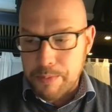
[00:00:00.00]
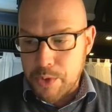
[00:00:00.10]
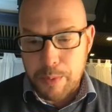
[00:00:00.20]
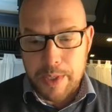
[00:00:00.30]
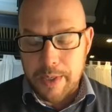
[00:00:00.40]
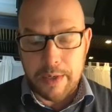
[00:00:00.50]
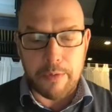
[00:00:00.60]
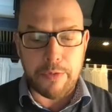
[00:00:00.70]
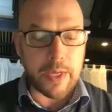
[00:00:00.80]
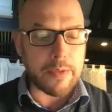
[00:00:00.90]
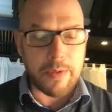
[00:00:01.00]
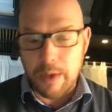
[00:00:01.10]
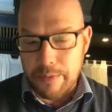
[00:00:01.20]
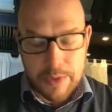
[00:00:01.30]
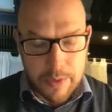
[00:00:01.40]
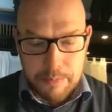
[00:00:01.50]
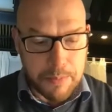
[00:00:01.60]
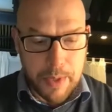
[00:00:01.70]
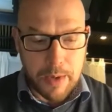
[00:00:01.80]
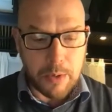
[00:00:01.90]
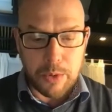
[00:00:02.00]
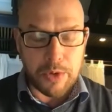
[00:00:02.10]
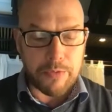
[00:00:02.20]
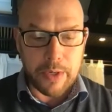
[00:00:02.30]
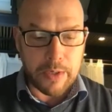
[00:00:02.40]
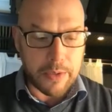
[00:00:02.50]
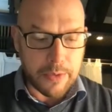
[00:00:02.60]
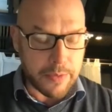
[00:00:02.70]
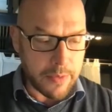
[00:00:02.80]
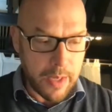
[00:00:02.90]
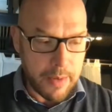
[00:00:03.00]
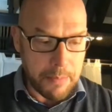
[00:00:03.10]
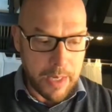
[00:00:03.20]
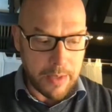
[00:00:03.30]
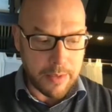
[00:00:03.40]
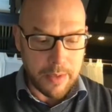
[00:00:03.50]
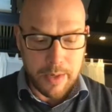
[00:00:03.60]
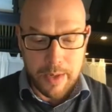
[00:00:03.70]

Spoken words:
superintendent fleets and obviously all your vehicles and